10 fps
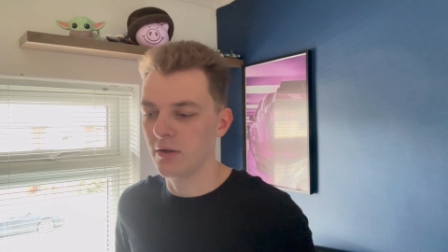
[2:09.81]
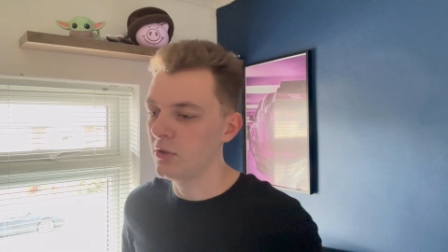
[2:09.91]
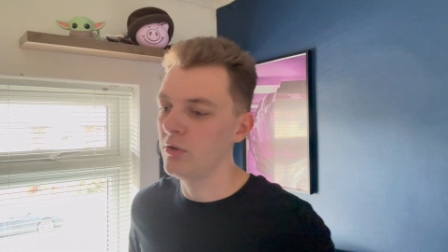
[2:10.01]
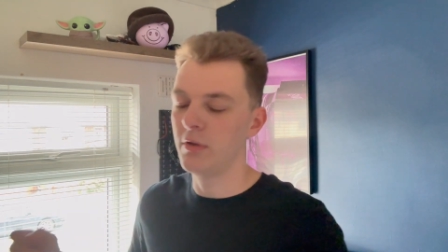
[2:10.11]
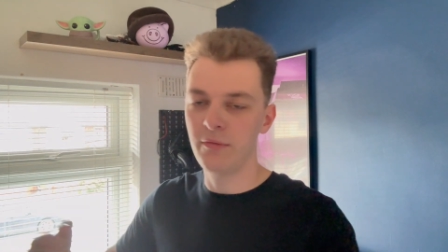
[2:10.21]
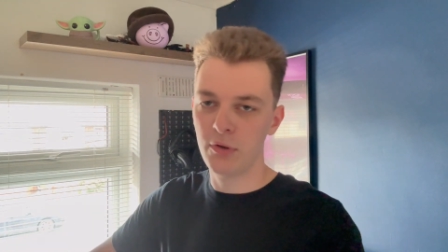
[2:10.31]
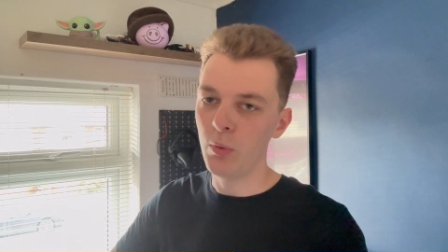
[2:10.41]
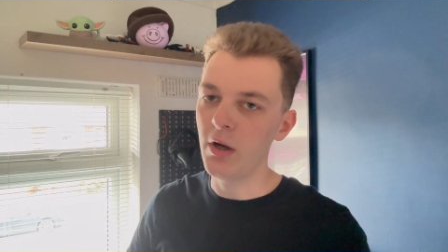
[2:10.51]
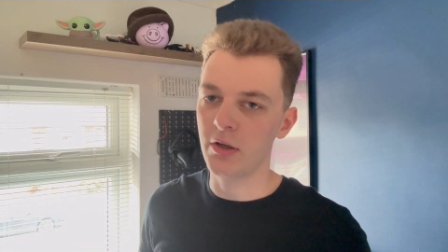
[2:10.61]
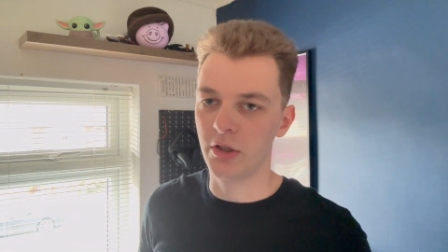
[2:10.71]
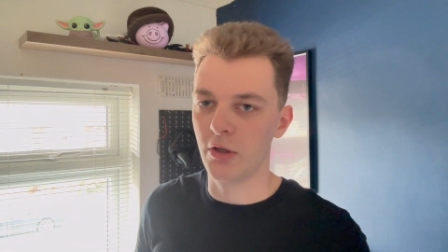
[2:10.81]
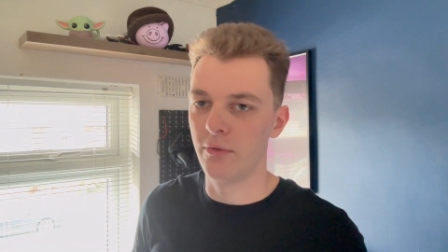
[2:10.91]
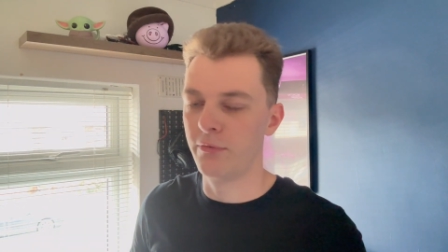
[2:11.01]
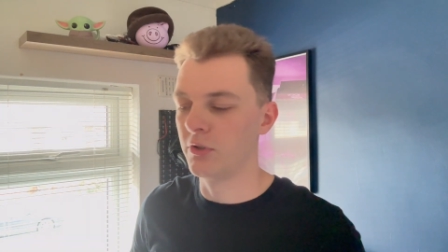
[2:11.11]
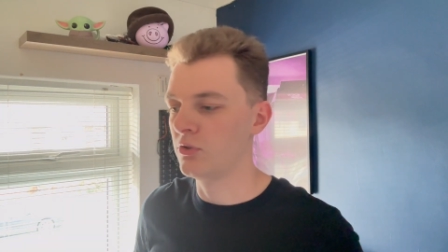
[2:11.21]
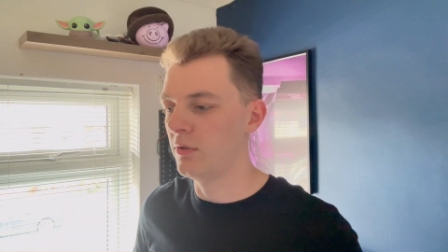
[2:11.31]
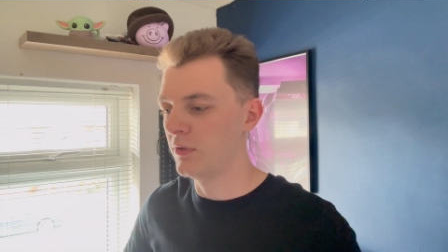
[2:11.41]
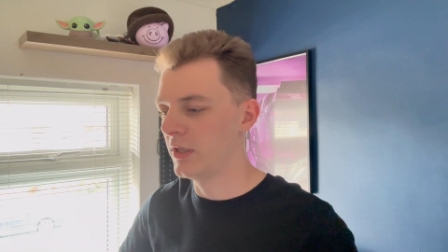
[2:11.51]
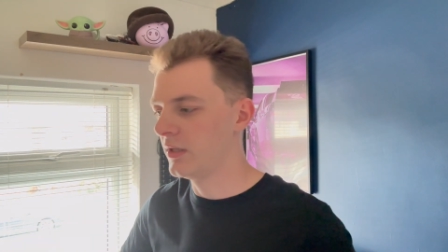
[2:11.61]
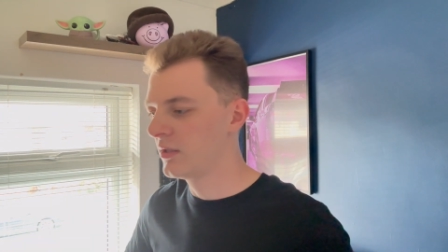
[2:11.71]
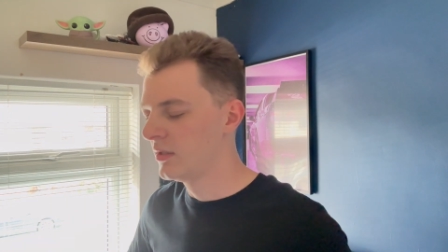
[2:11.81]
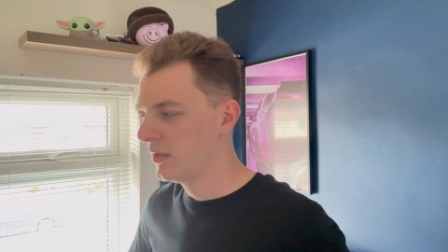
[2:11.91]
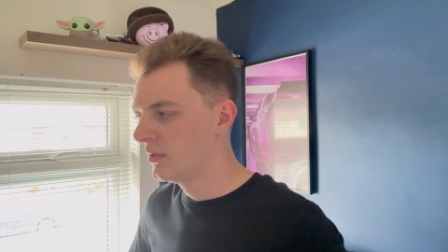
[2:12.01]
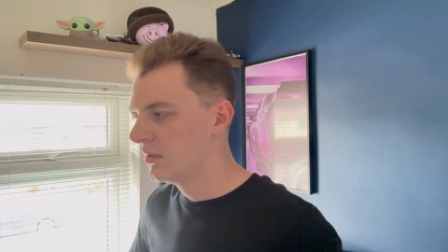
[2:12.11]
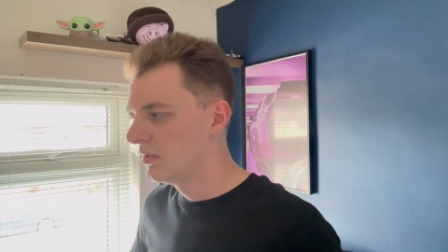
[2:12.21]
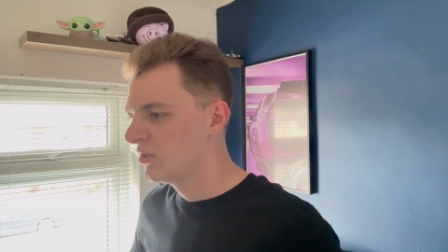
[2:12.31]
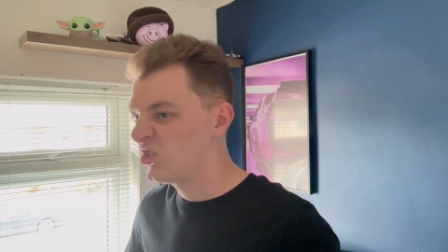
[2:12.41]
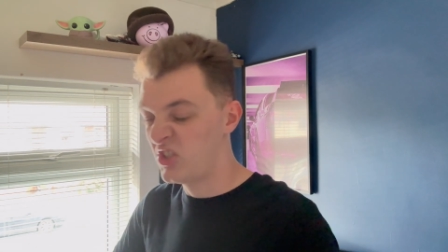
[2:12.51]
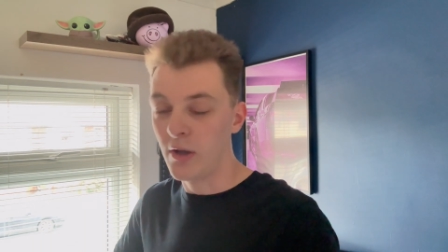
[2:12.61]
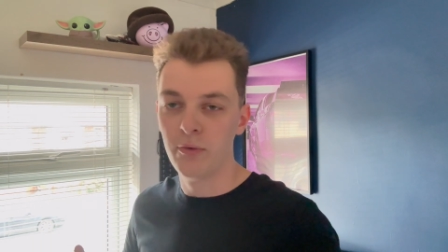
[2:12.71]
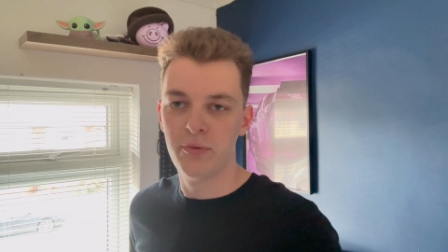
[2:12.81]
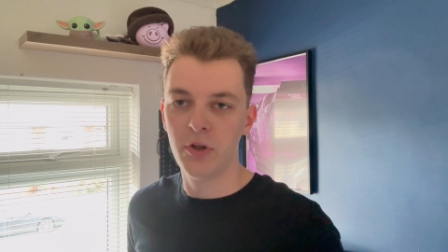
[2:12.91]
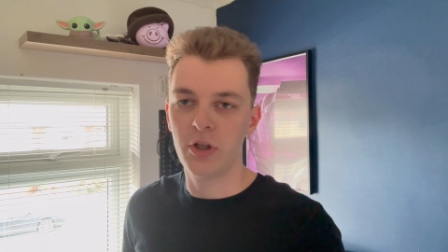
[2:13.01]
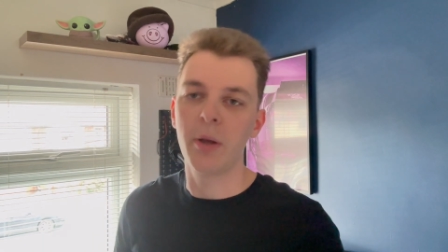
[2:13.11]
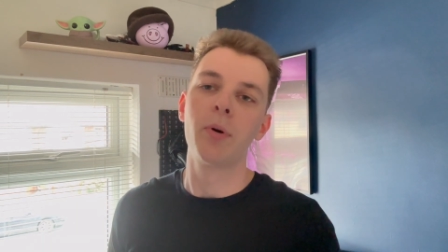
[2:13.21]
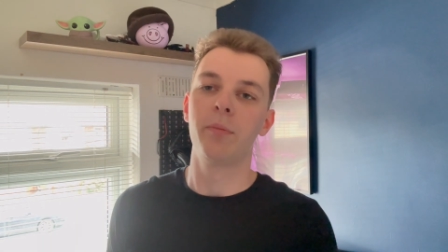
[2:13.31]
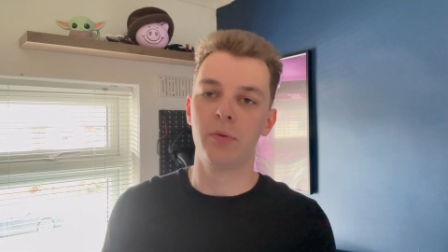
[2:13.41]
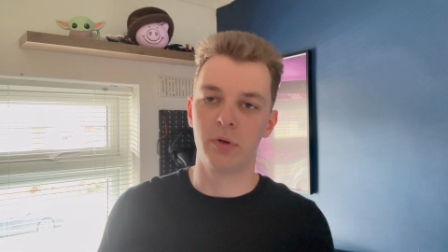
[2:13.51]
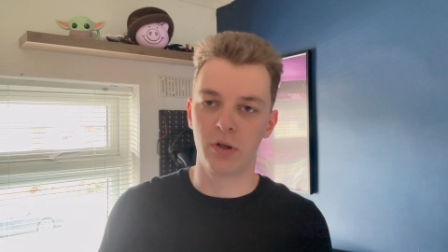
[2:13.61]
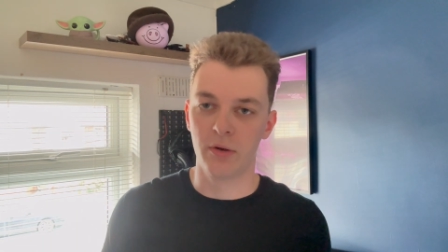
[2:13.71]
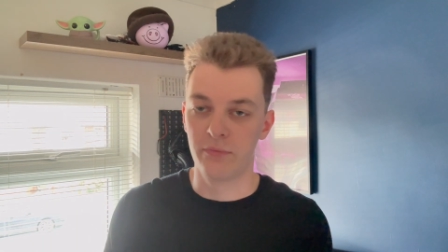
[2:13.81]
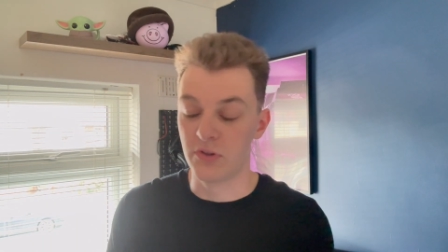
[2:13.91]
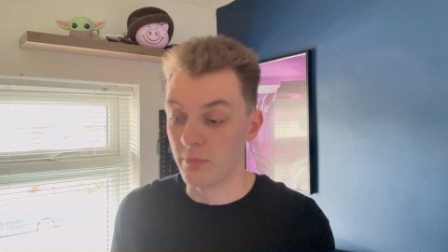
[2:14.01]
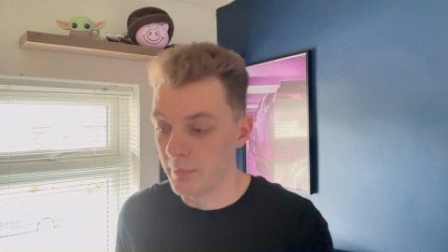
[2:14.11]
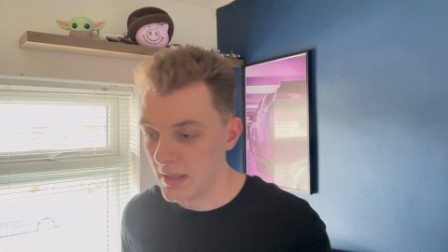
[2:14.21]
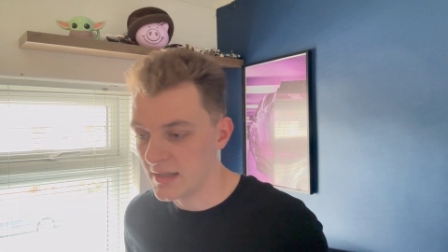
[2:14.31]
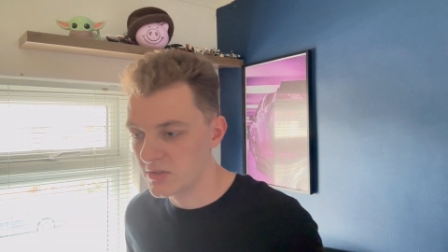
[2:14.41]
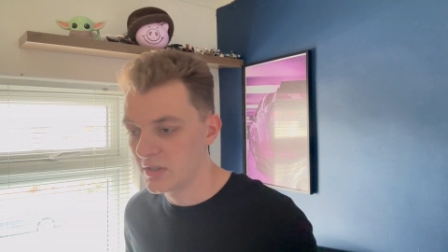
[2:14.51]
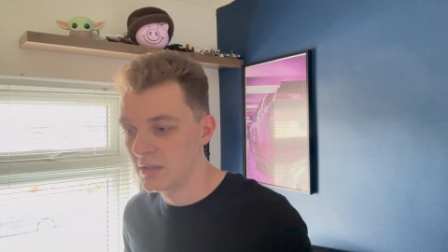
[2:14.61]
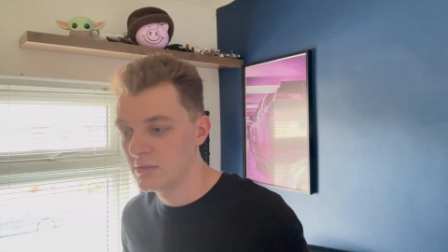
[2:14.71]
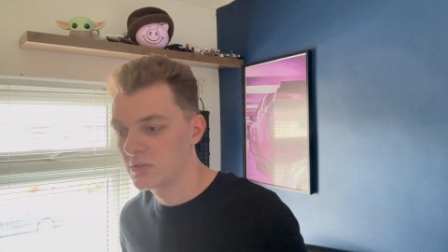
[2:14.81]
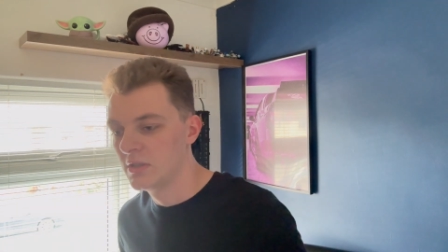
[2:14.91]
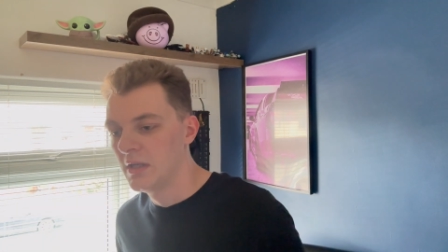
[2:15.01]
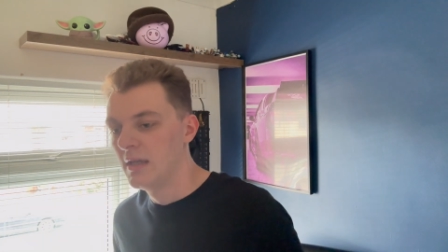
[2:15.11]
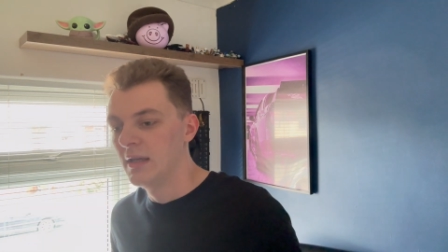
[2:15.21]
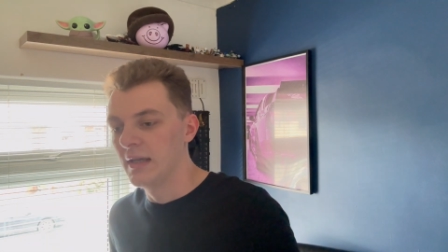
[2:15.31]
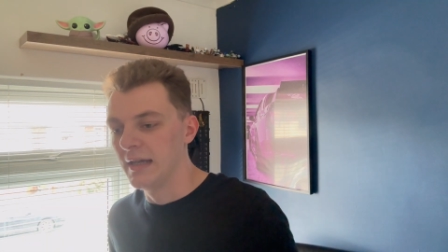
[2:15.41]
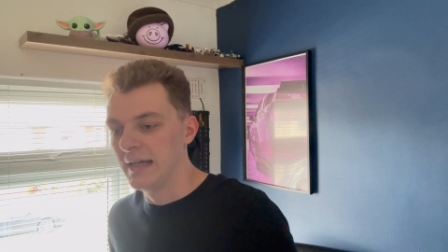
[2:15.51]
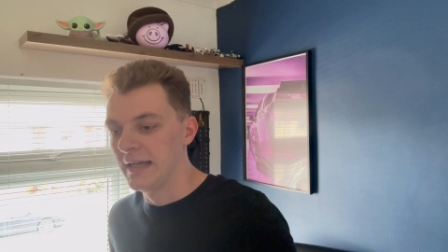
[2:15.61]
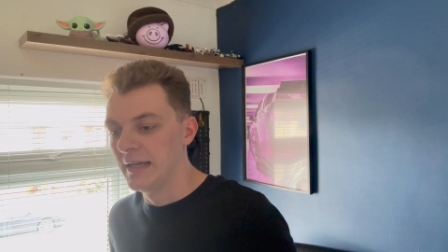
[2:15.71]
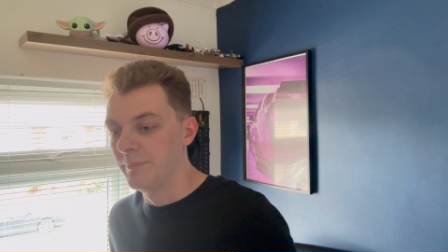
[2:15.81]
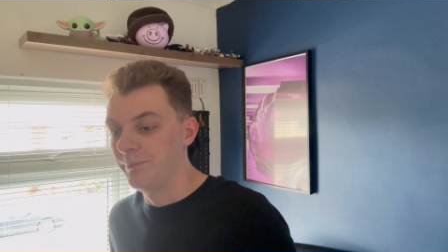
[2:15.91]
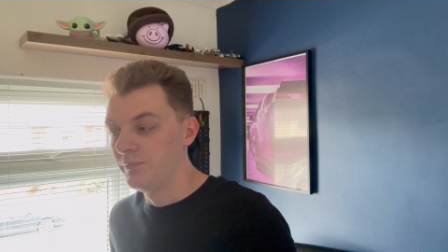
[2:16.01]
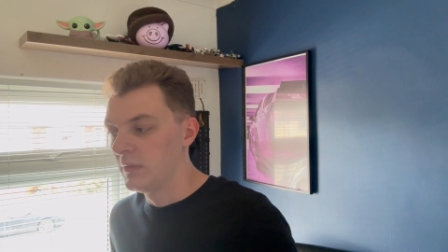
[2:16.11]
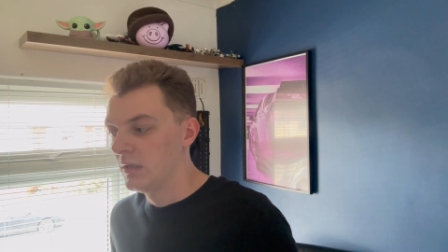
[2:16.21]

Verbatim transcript: Although if you are going to go for a sort of like stealth look, you probably want to go for some black seats. Um,